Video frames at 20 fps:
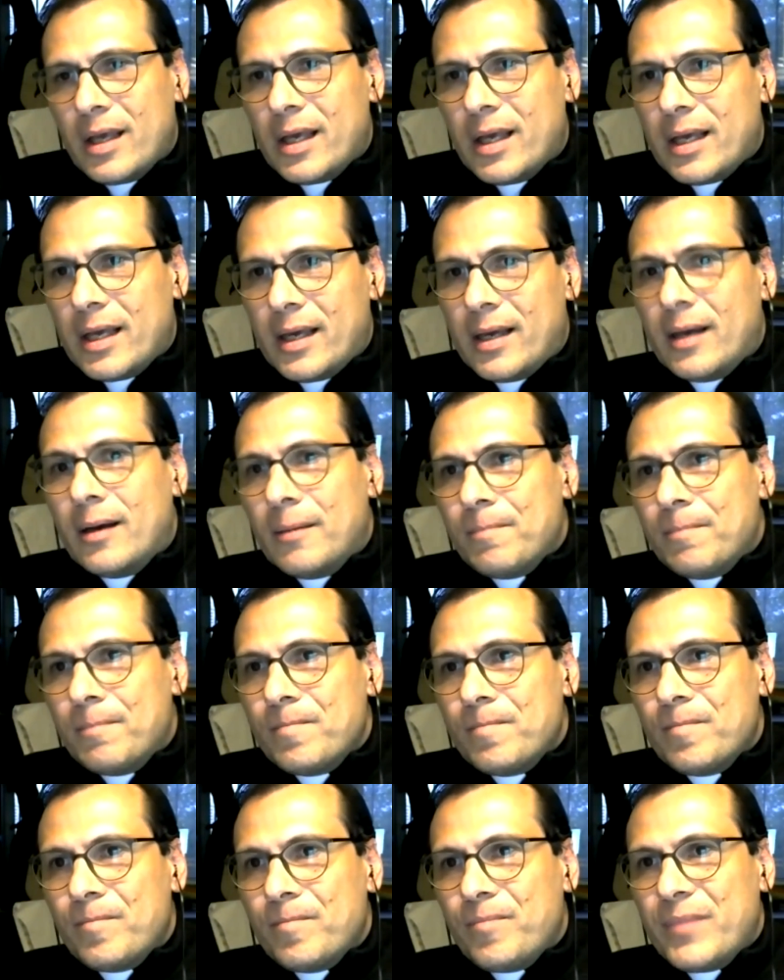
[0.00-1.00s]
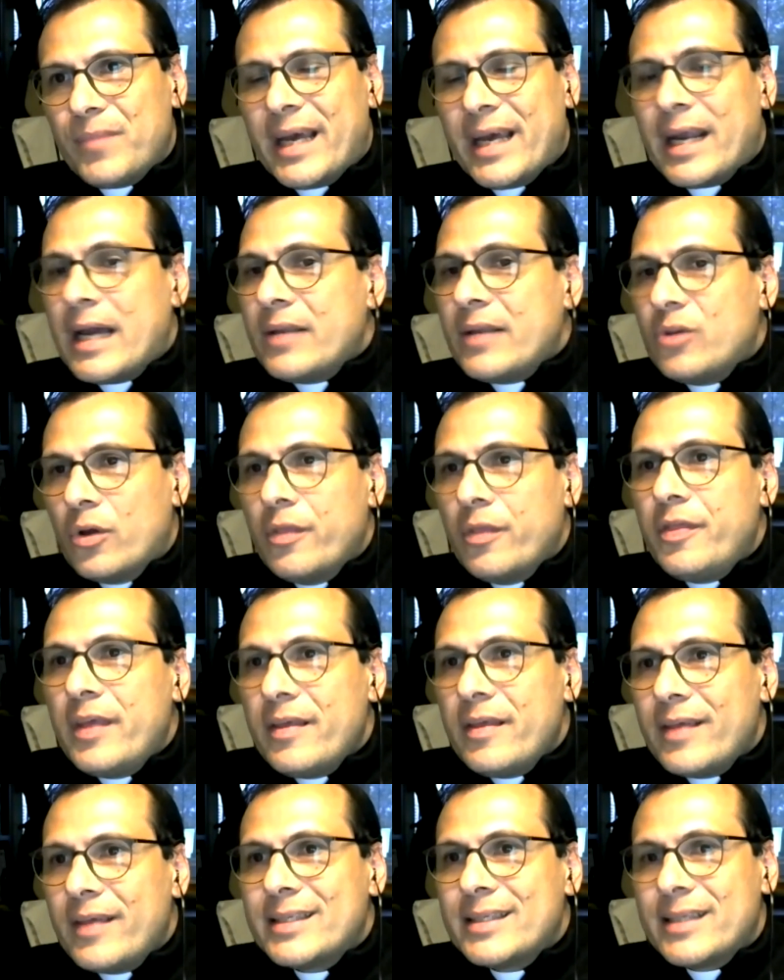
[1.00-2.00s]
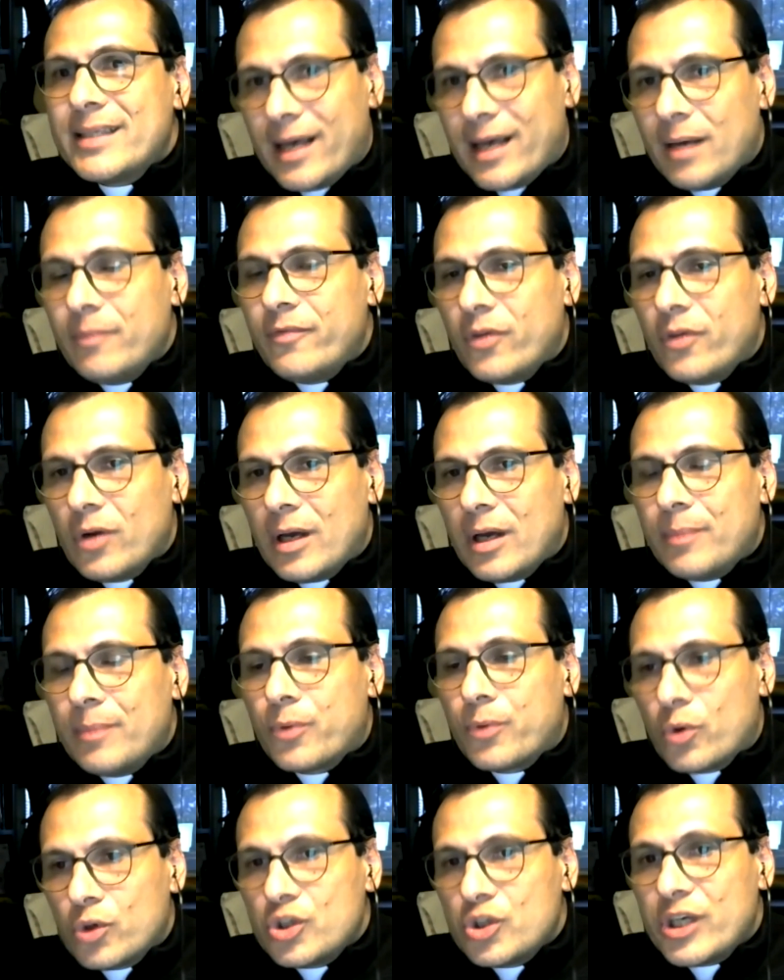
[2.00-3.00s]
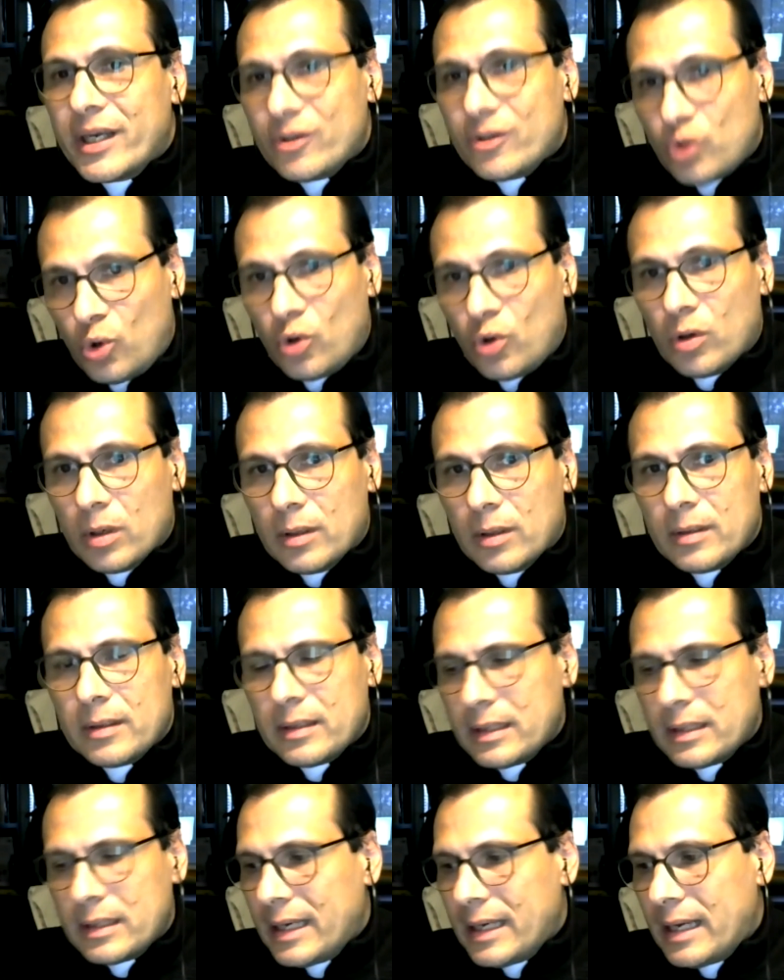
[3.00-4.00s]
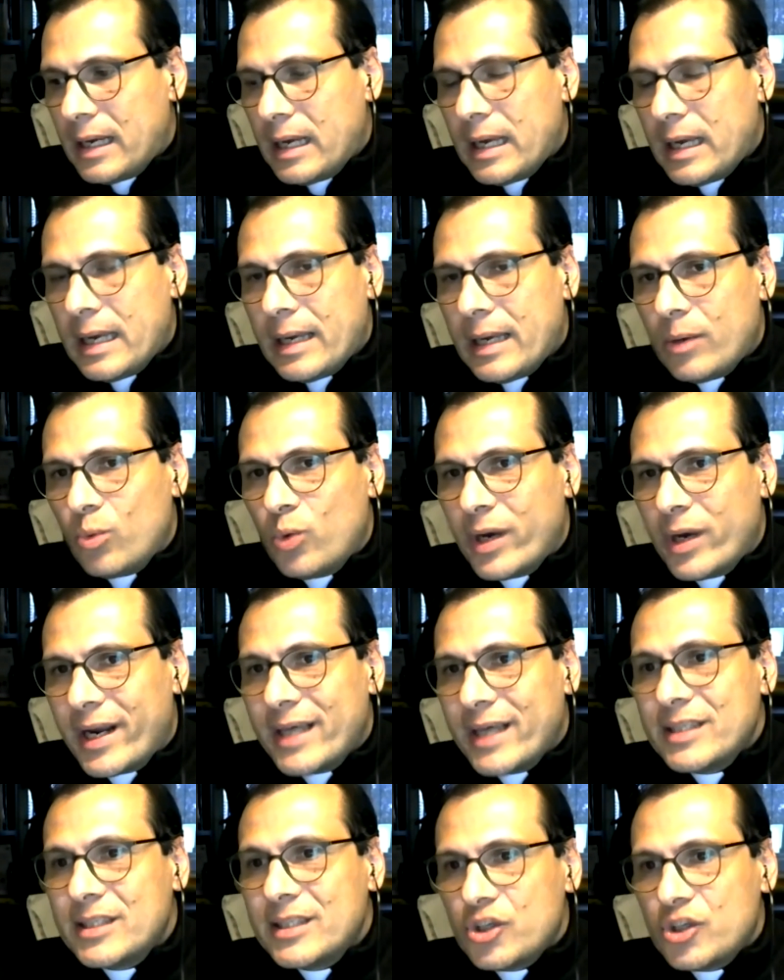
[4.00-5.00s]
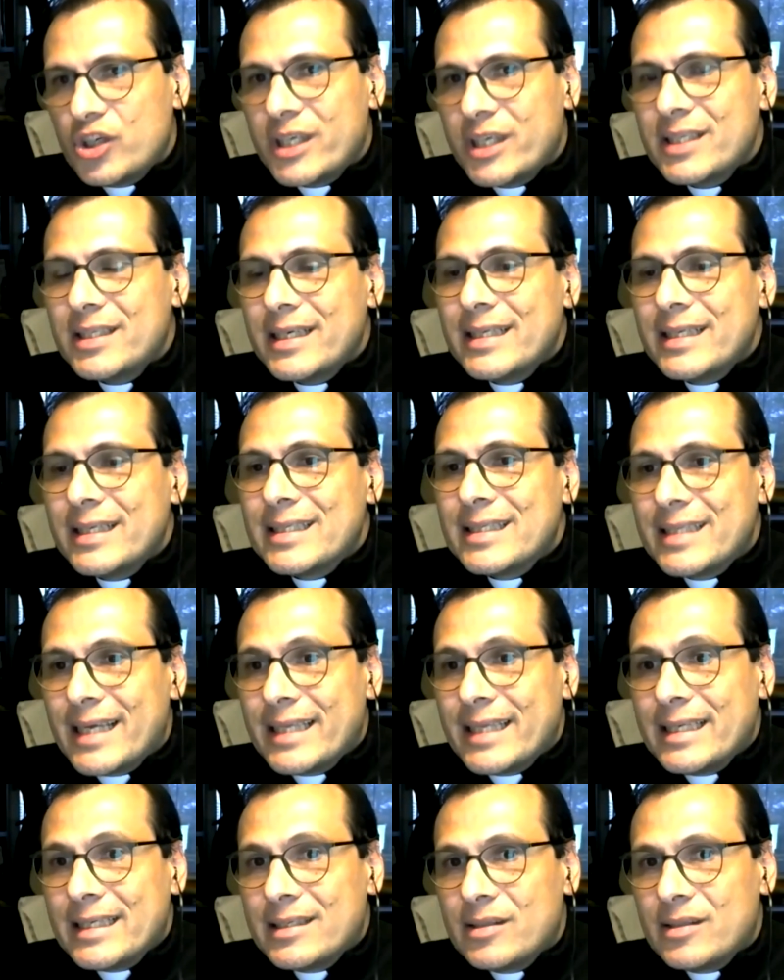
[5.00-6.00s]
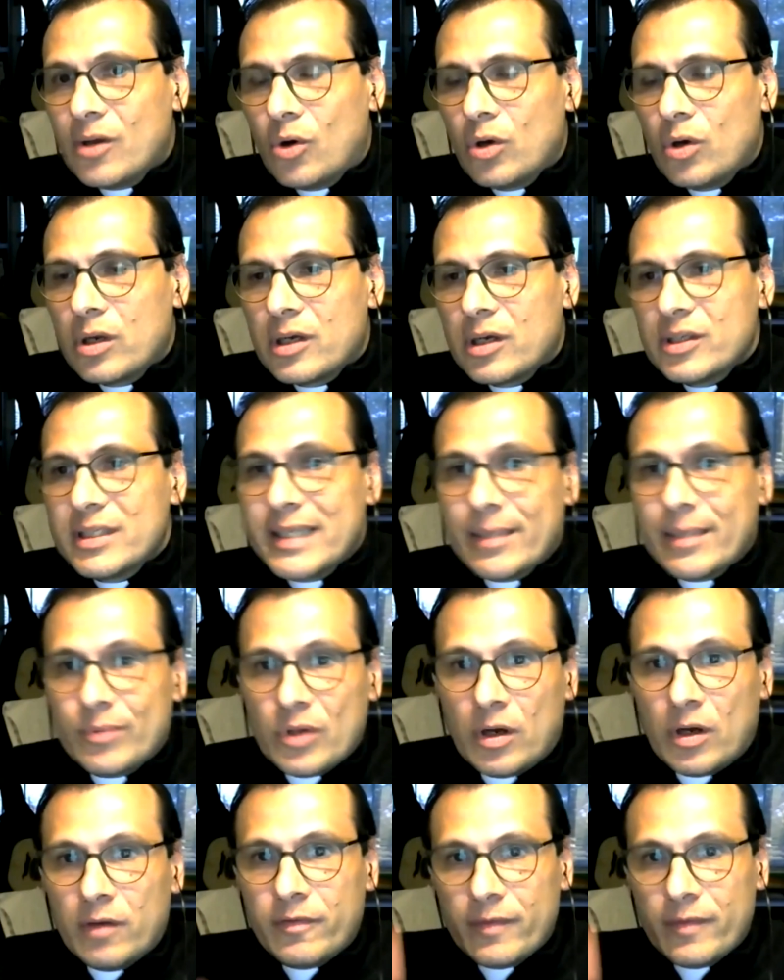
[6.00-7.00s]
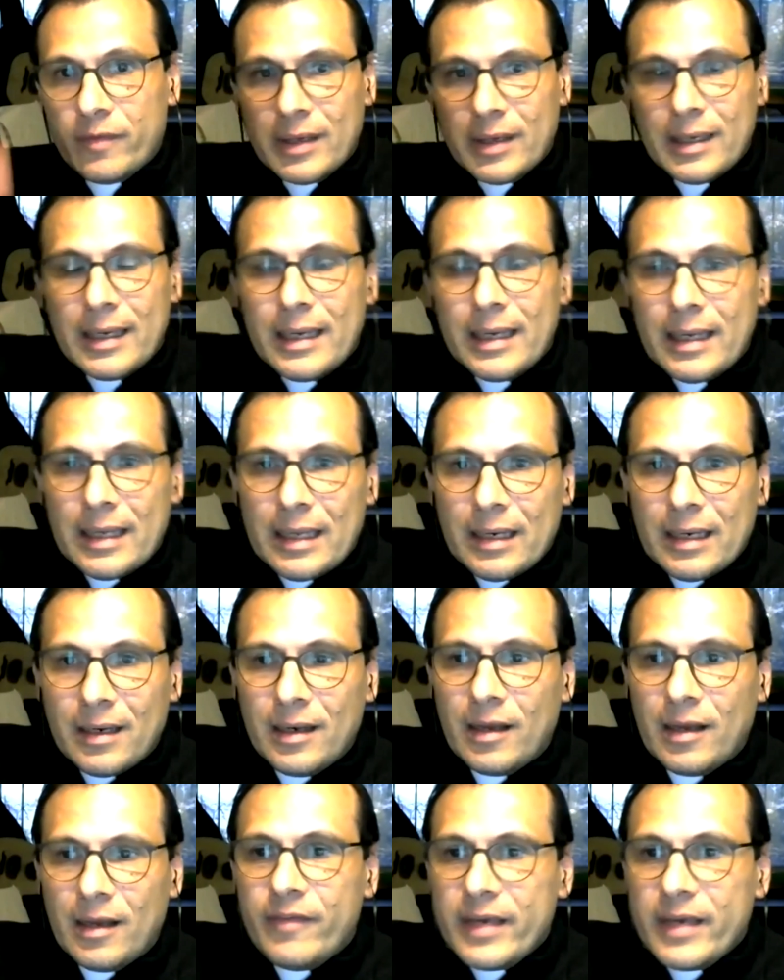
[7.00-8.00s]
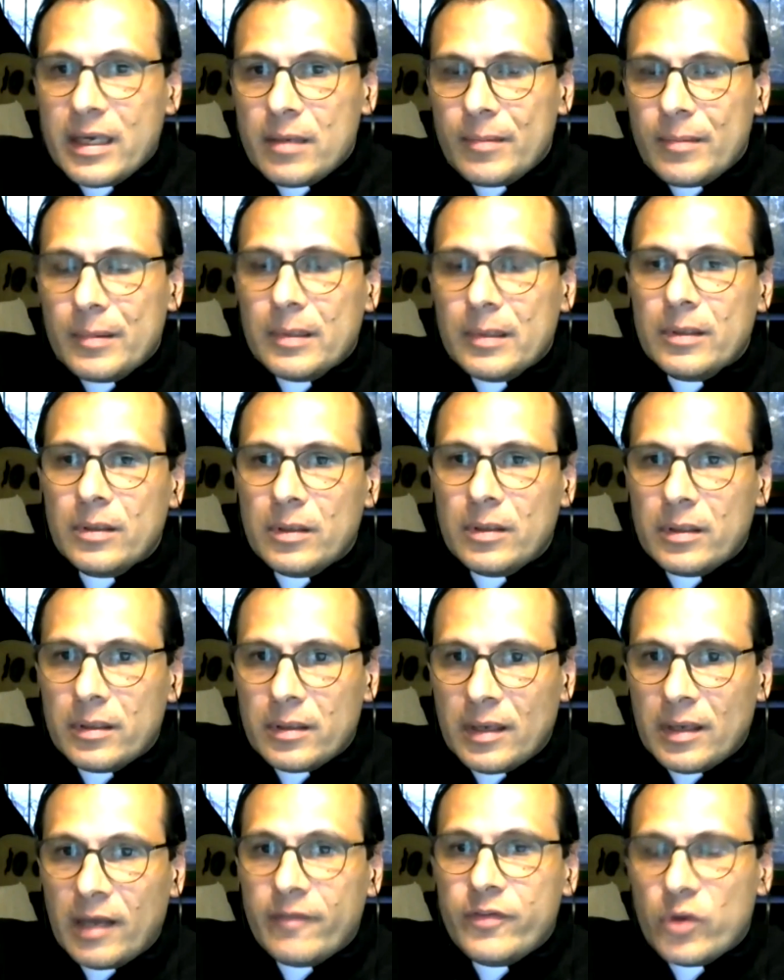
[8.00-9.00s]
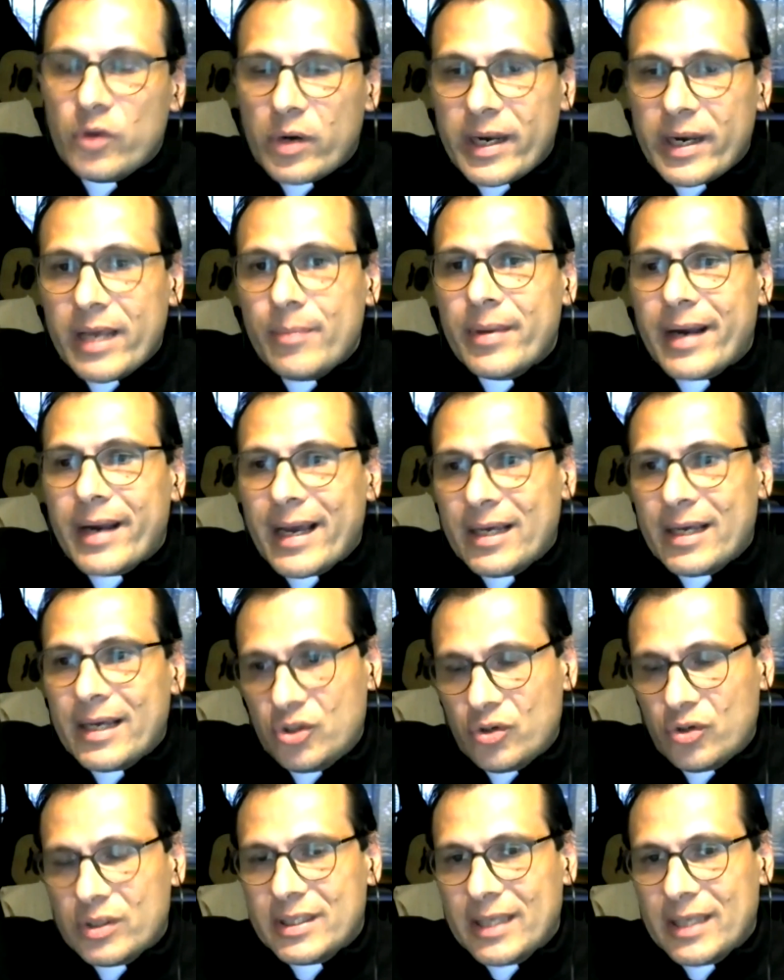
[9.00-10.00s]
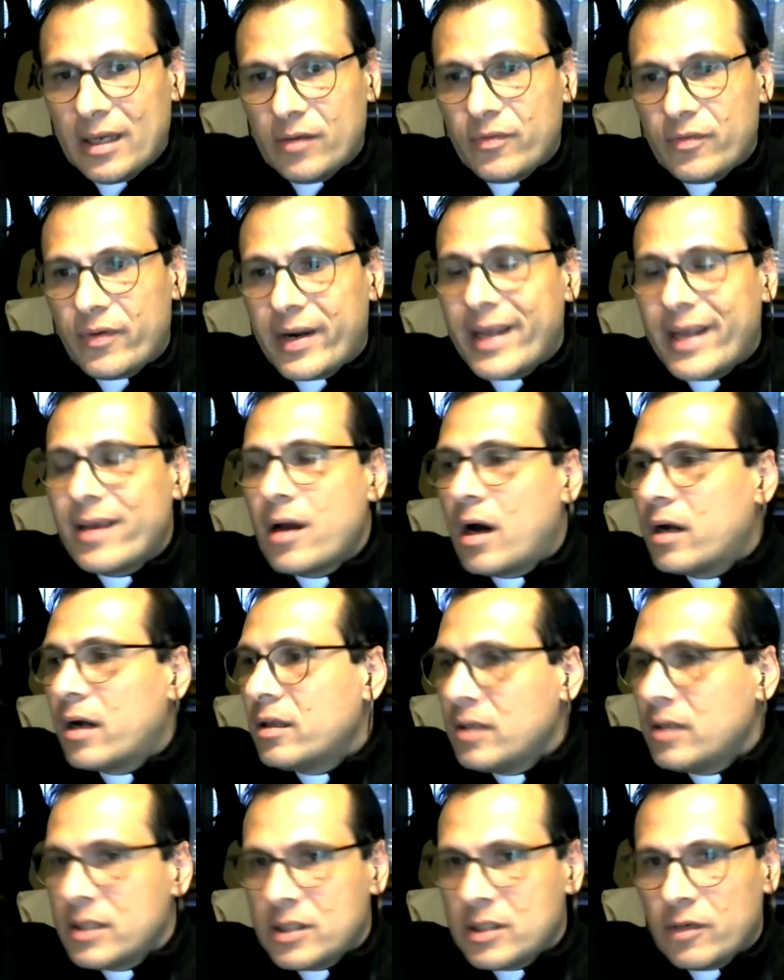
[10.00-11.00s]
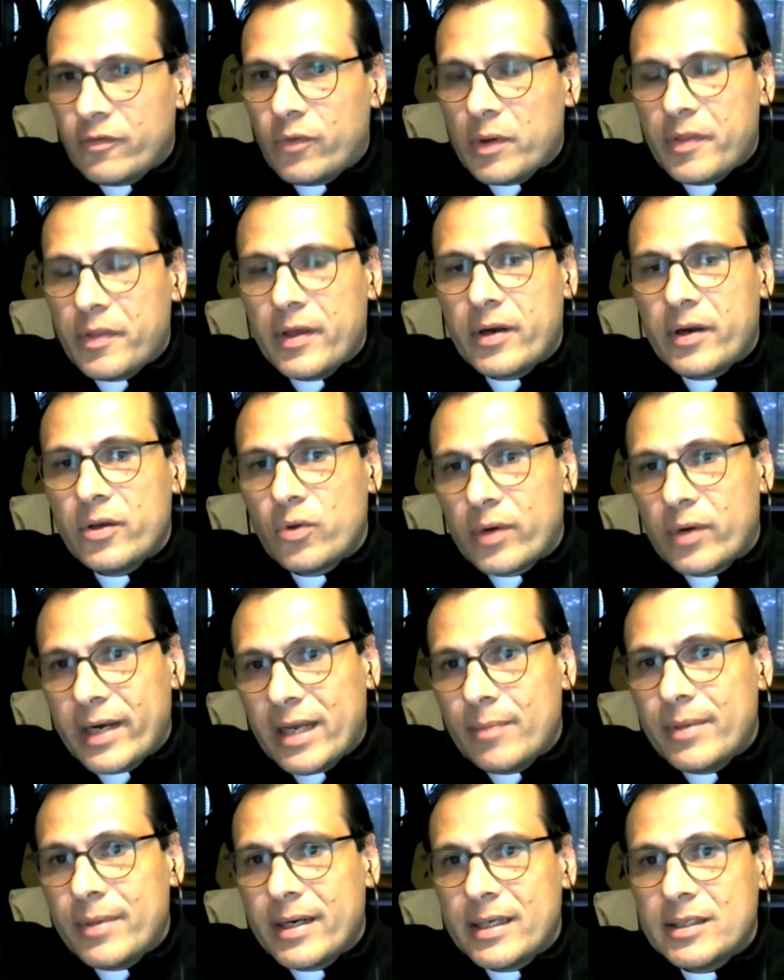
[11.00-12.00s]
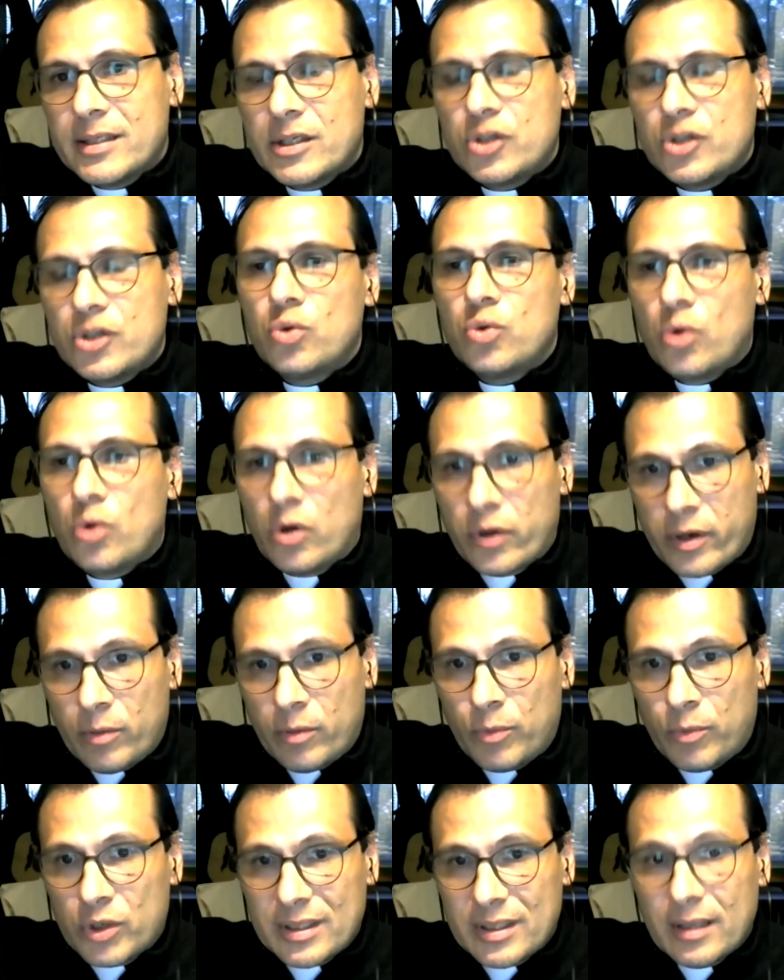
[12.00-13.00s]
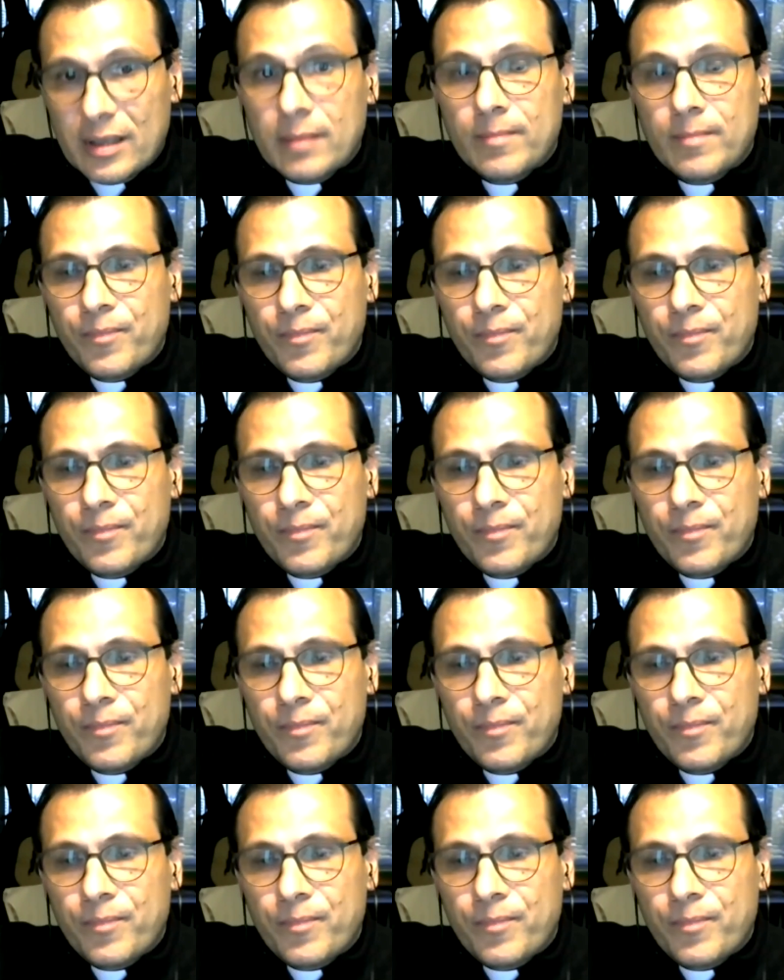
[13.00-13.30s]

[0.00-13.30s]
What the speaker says: And I don't think that's a helpful approach at all. What I suggest instead is the whole concept of love your neighbor as yourself, regardless of whether your neighbor is a Jew or a Muslim.